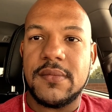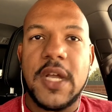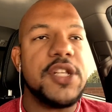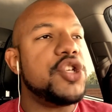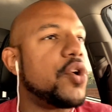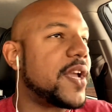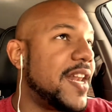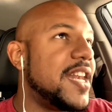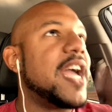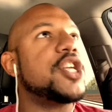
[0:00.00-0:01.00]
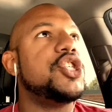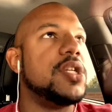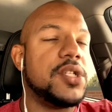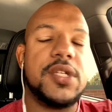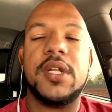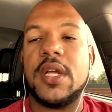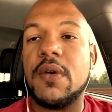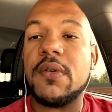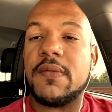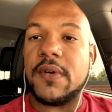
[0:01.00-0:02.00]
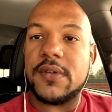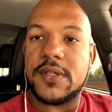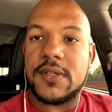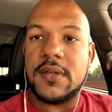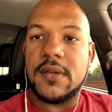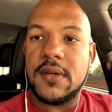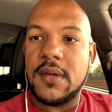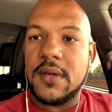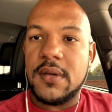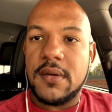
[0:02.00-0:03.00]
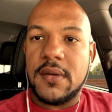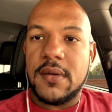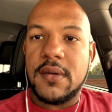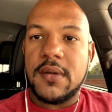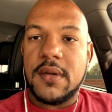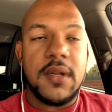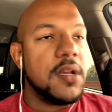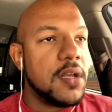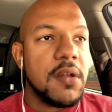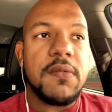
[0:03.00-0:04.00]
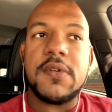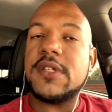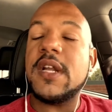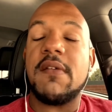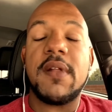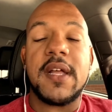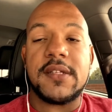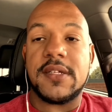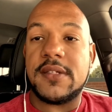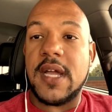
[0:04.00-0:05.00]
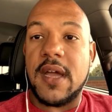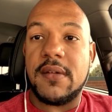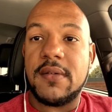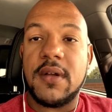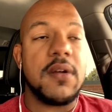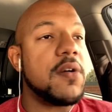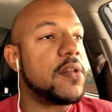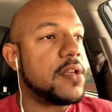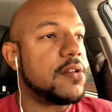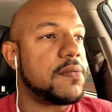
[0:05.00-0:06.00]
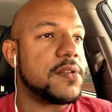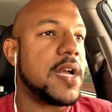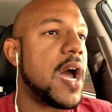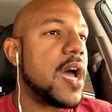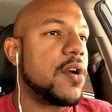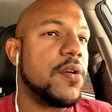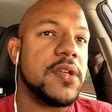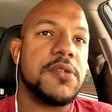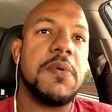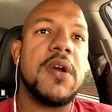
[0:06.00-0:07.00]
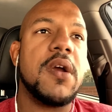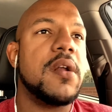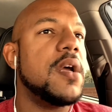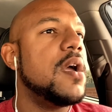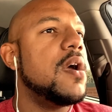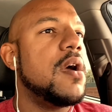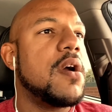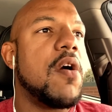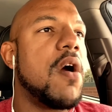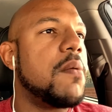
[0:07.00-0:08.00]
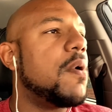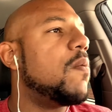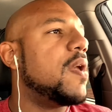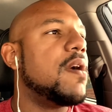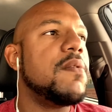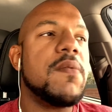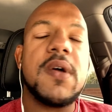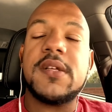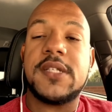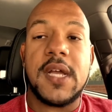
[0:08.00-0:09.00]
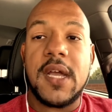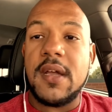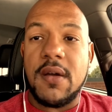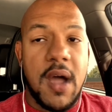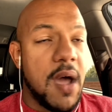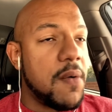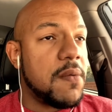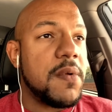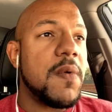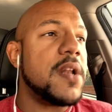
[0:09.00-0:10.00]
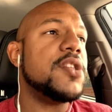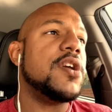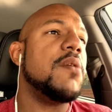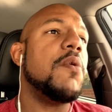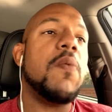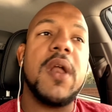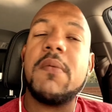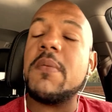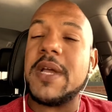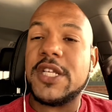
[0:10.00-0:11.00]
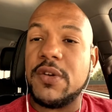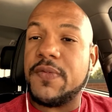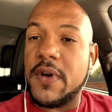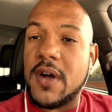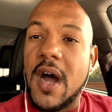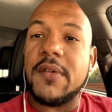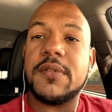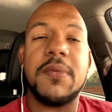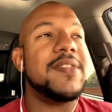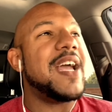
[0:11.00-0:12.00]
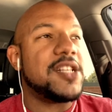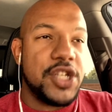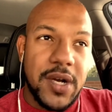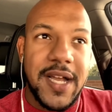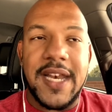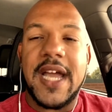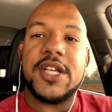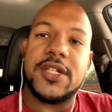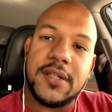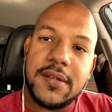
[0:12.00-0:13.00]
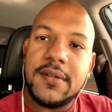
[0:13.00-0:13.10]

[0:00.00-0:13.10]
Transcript: It's your connection to the universe. And the universe never lets us down. You could call the universe God, Holy Spirit, karma, whatever you want to say, however you want to term it, whatever makes you feel comfortable, that's your connection.